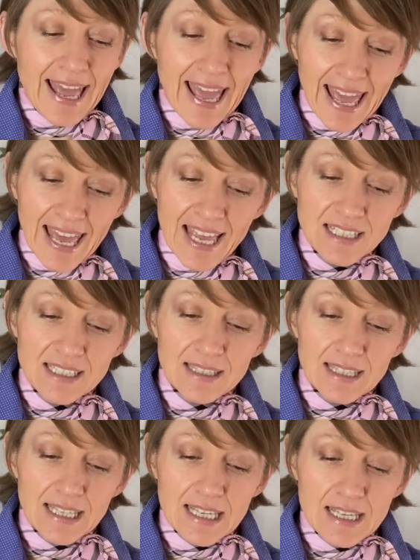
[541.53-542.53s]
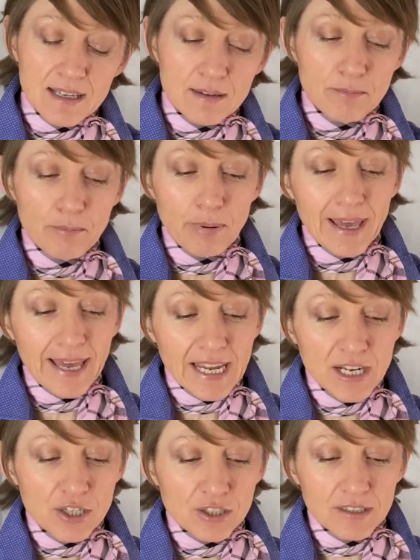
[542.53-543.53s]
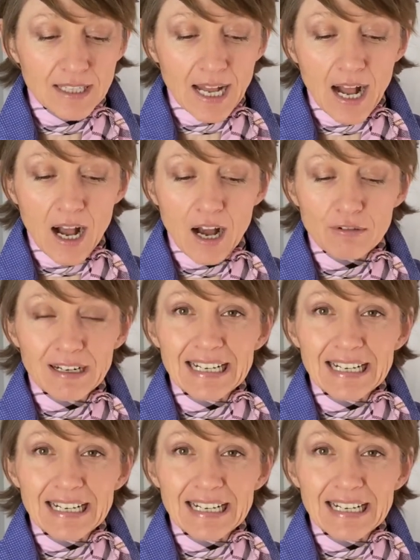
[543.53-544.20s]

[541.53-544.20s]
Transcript: and the pages are a